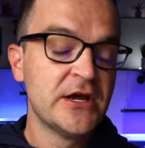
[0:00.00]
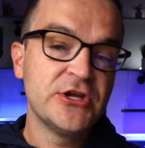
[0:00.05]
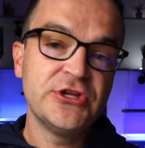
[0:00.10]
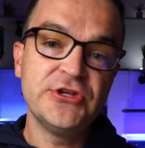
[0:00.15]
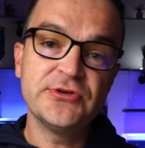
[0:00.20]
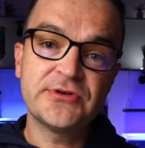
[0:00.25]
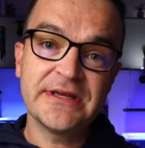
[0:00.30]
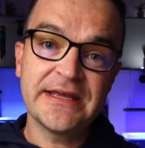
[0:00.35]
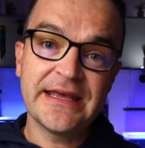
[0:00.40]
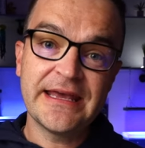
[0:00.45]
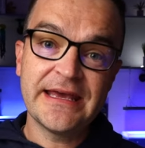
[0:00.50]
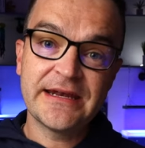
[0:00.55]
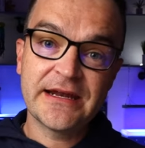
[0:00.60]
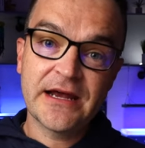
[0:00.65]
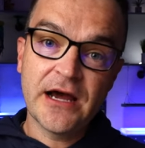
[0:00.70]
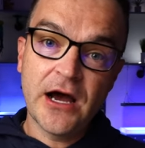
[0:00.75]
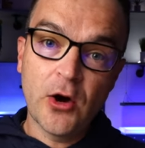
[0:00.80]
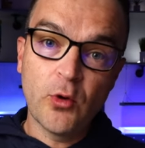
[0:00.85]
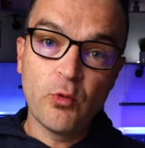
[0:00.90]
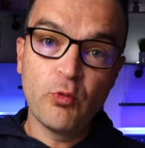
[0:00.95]
You can
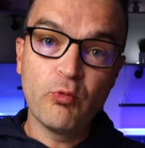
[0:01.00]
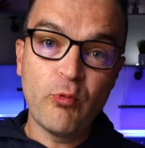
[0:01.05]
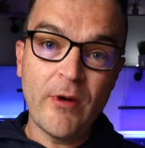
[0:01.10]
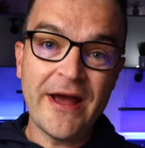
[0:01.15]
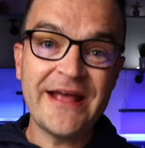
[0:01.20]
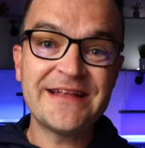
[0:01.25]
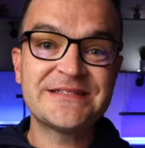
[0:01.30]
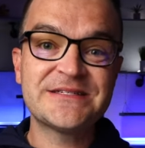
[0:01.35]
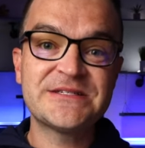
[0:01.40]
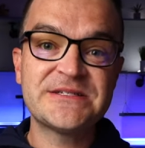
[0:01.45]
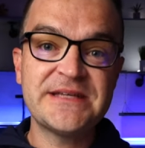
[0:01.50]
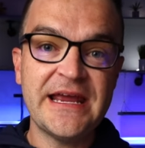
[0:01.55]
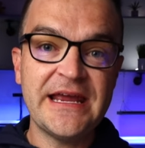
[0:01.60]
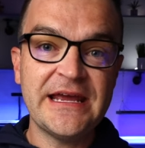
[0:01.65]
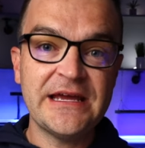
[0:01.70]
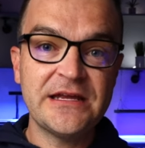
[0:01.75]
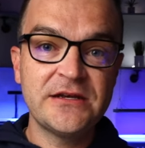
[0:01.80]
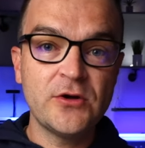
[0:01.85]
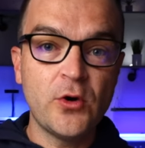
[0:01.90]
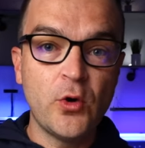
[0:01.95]
get a wet
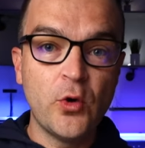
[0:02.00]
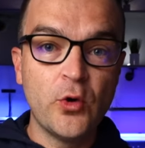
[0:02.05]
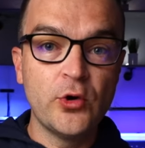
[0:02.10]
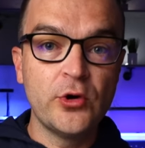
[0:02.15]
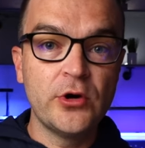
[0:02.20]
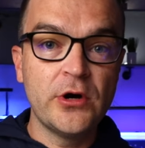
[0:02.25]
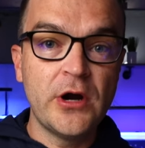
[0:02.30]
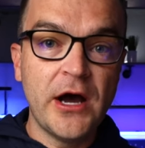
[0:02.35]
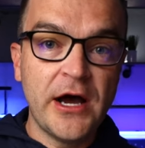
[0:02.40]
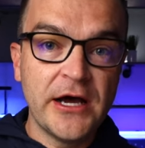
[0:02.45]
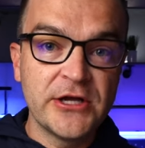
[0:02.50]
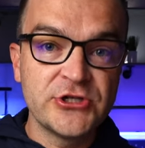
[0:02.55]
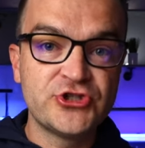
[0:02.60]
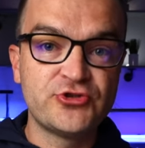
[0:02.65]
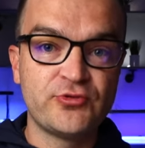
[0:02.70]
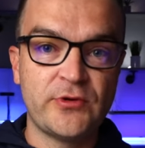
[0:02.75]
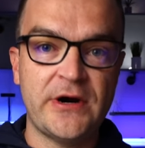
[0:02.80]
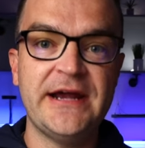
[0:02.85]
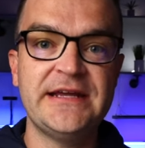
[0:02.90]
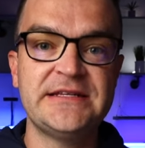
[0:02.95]
sand or a
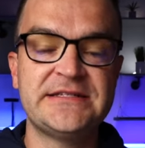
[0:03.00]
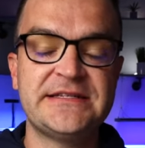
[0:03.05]
dry